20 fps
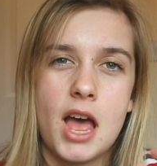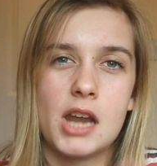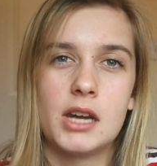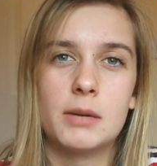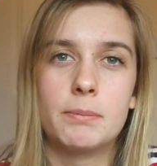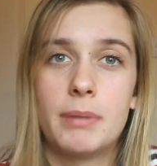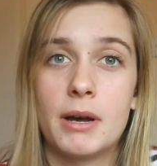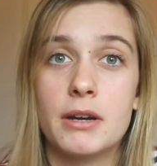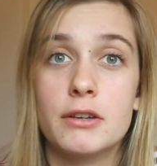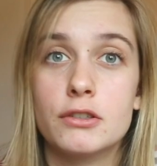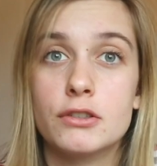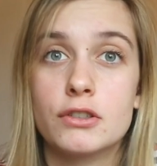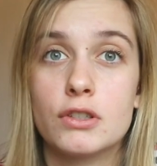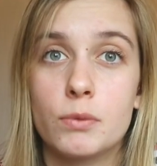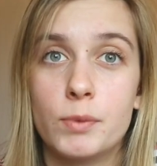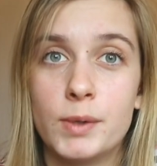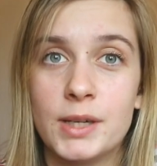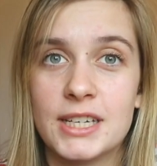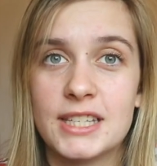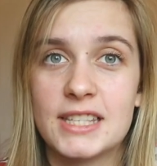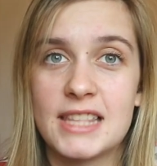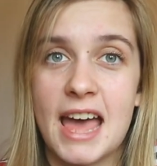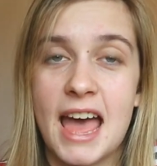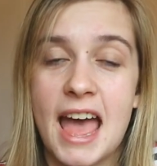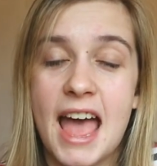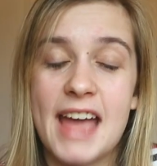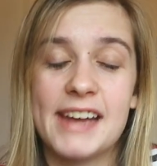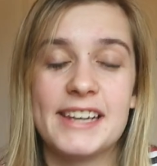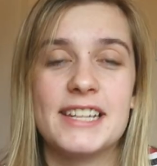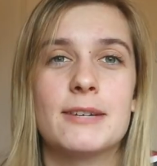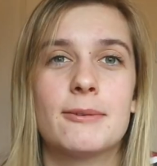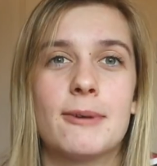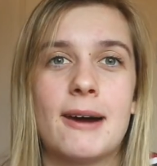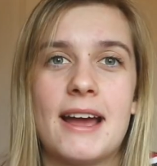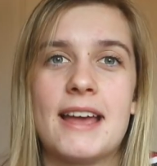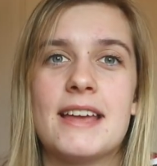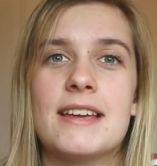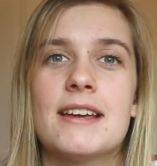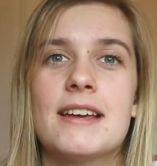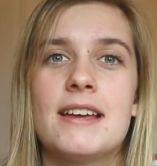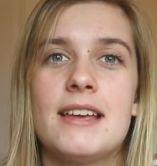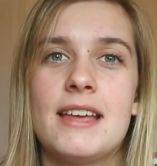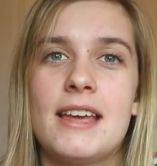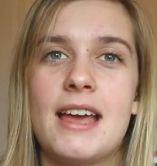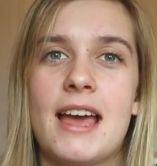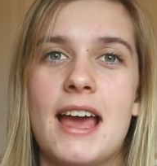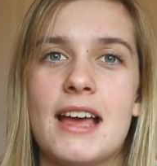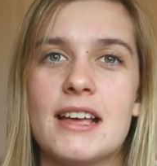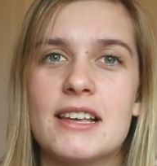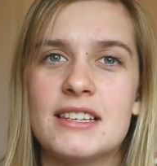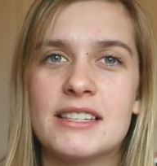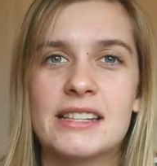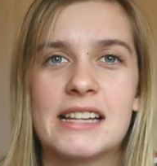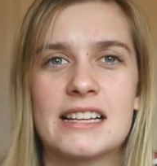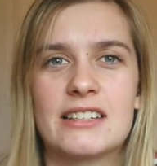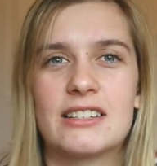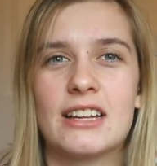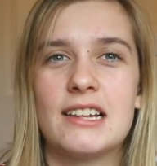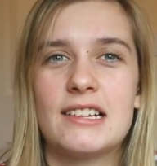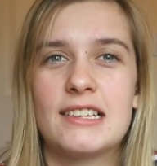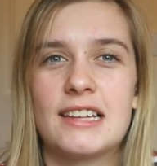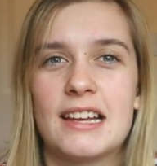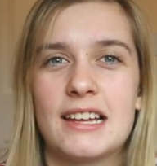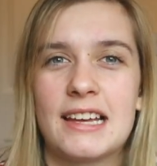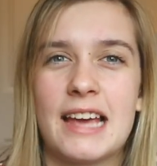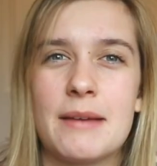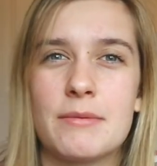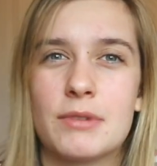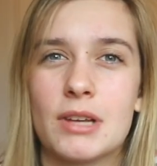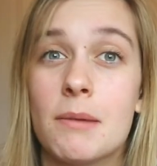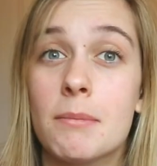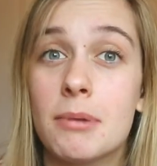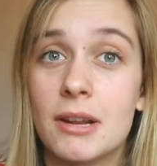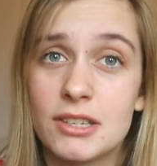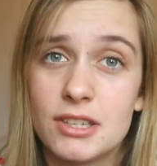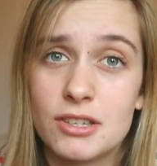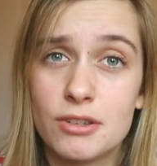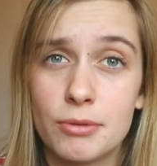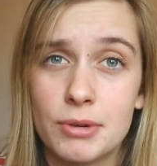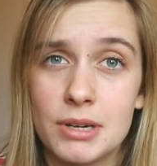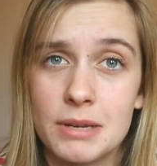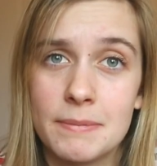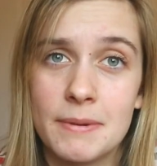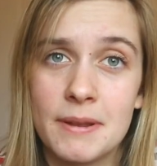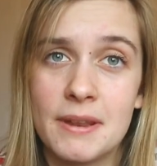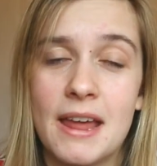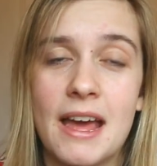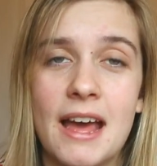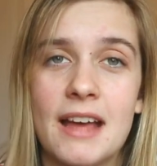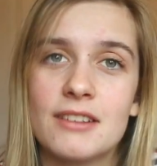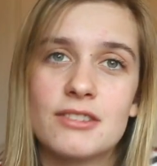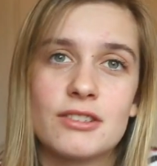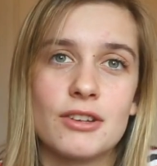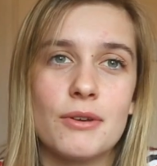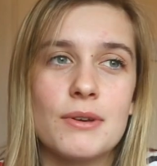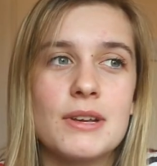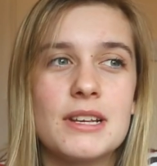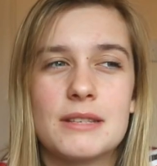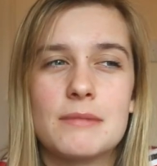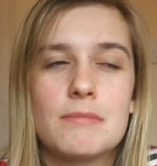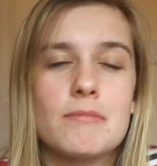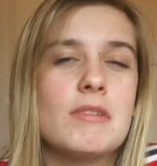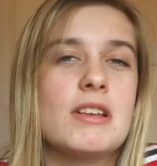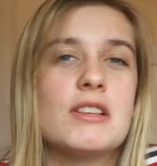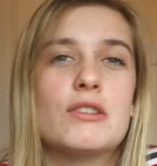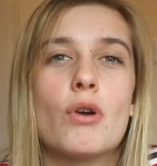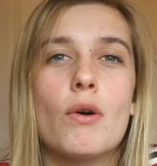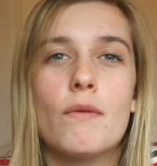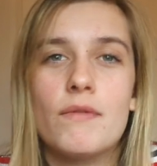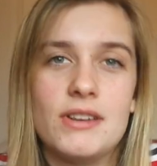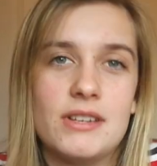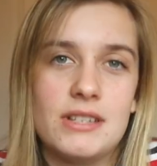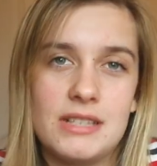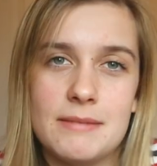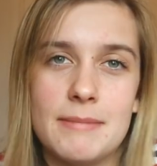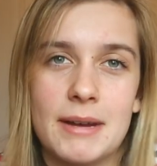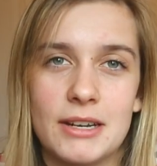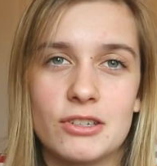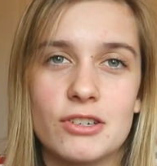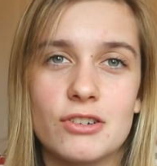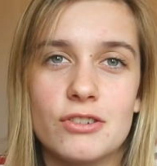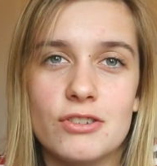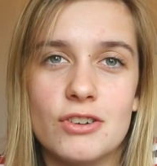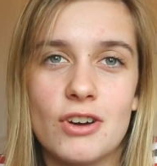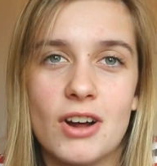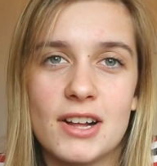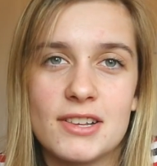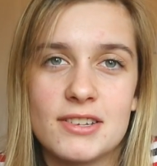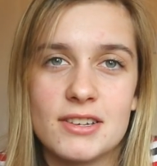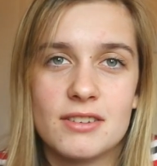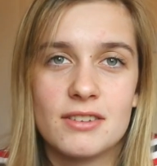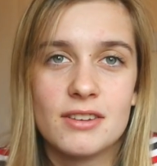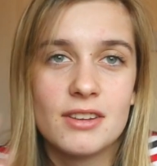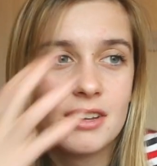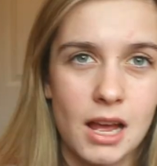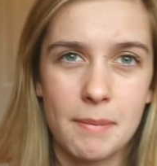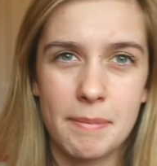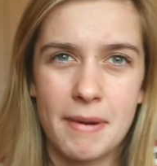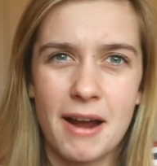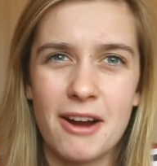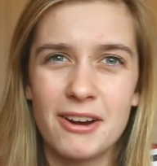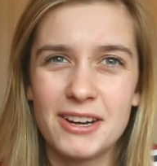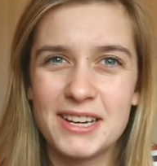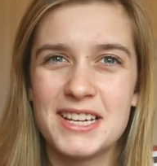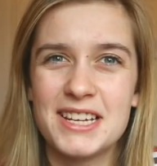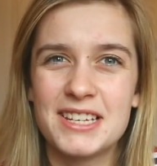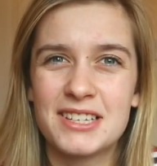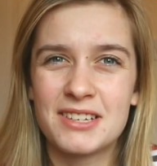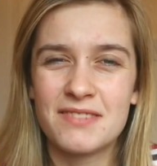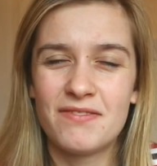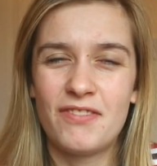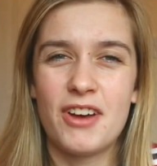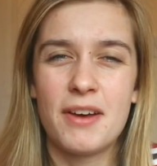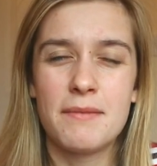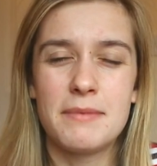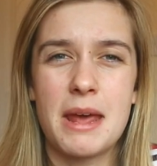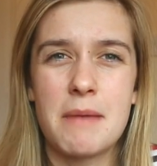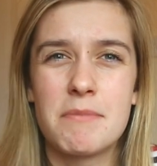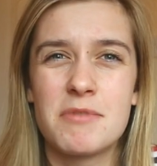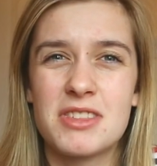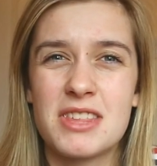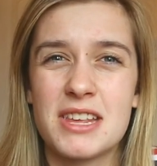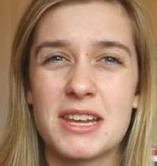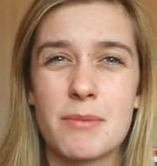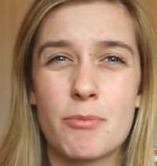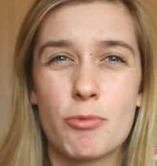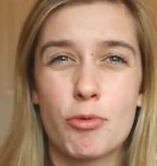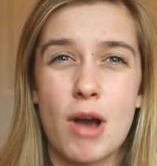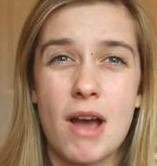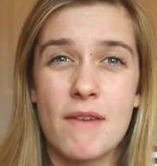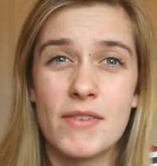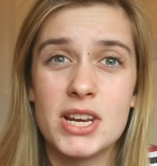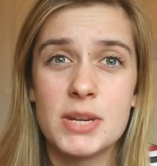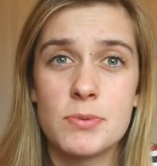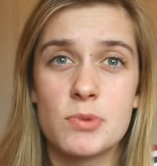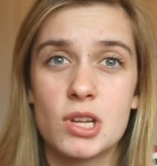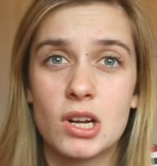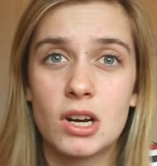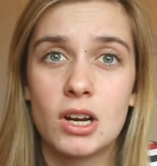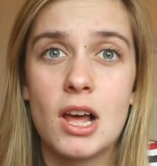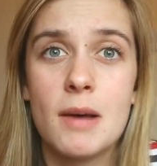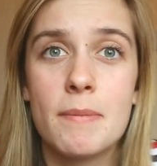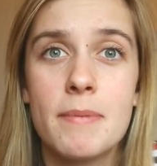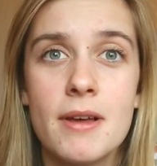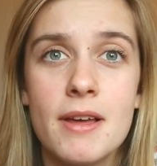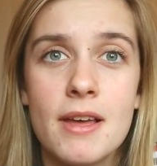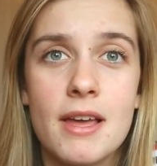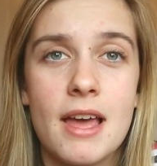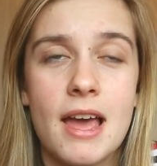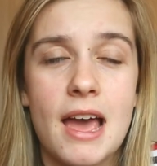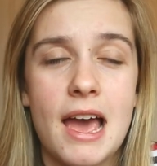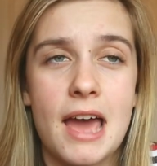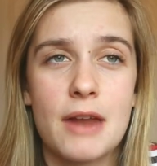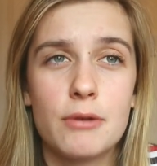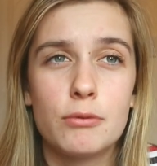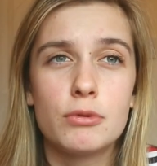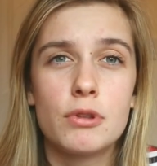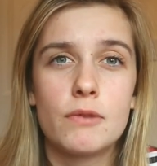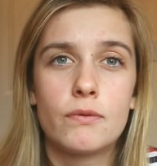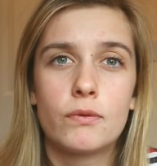an abundance of wingers there anyway he's less likely to get game time, plus he's already been there, so it's, it's obviously Manchester United. Apparently he's confirmed everything in privately with the club, and all the